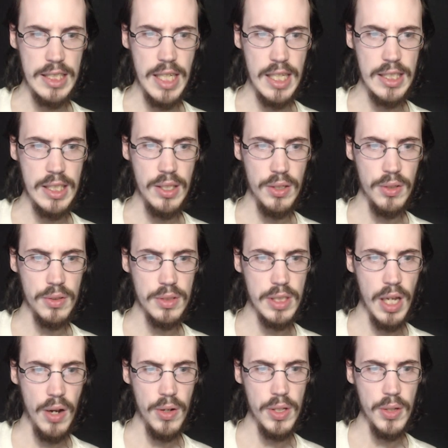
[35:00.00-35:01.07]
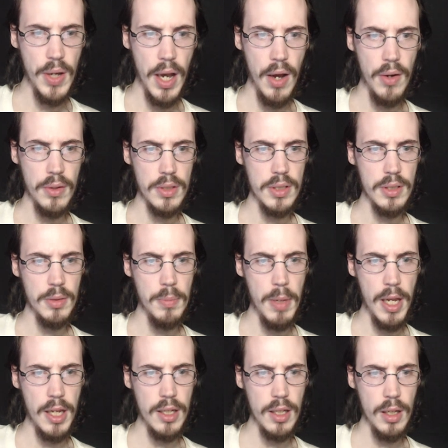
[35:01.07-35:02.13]
says he'll tell you how to
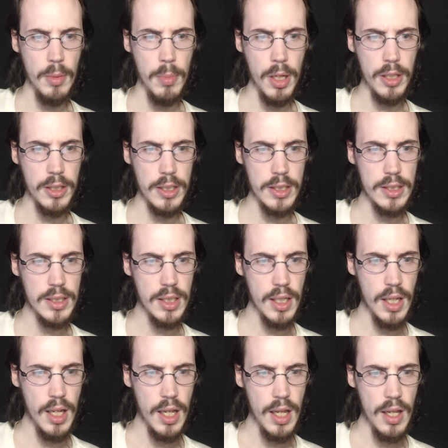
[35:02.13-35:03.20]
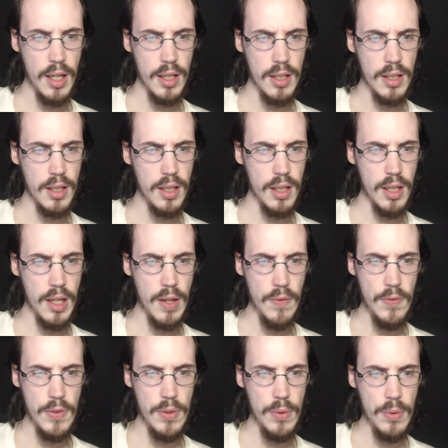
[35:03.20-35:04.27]
make a monk list.
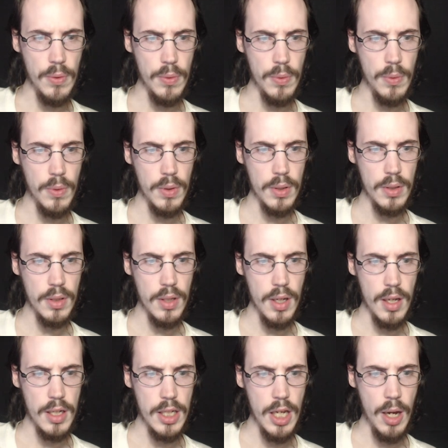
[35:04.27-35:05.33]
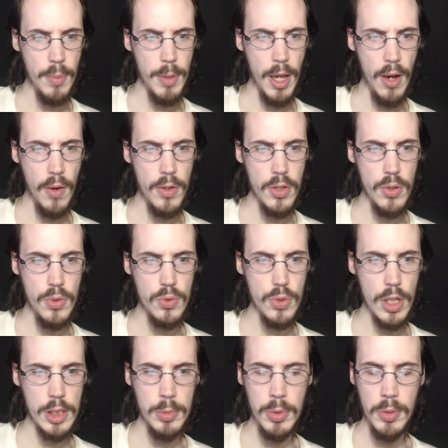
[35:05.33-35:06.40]
If you tell him how you
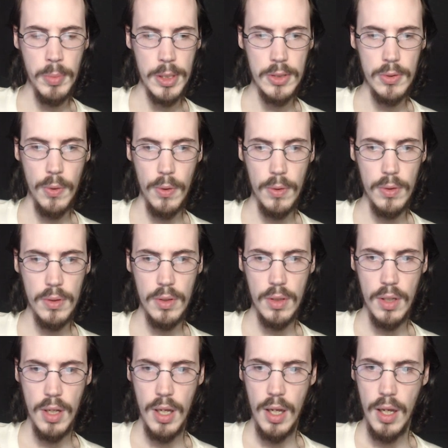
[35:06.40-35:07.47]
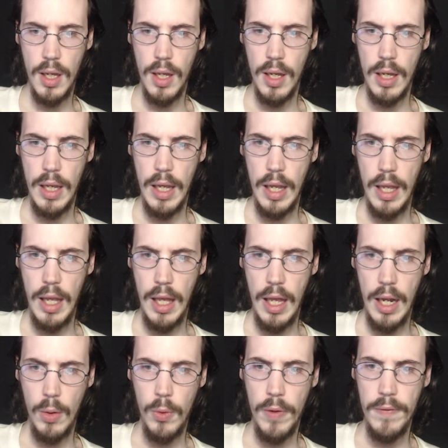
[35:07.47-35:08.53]
transmuted my soul.
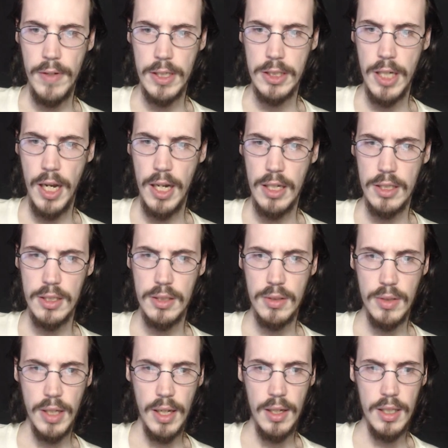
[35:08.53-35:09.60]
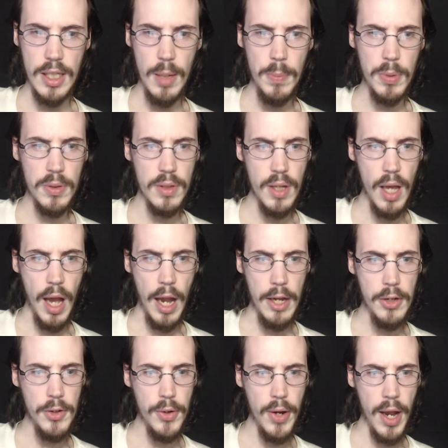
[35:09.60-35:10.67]
An equivalent exchange. Okay, yep. I
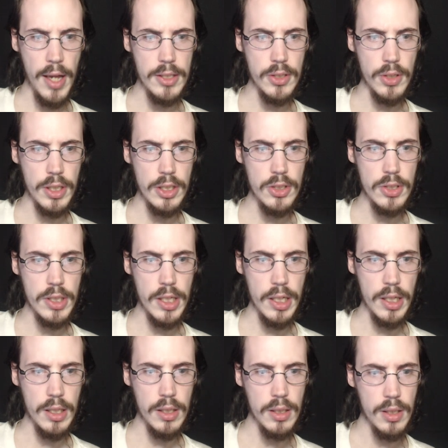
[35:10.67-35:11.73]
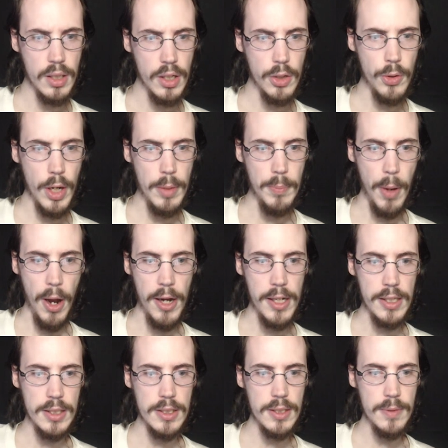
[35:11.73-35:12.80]
hear you guys are interested in creating
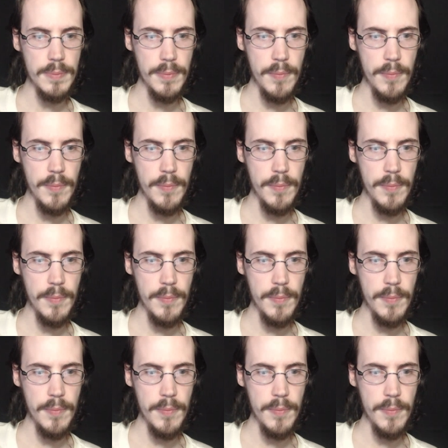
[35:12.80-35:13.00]
bodies.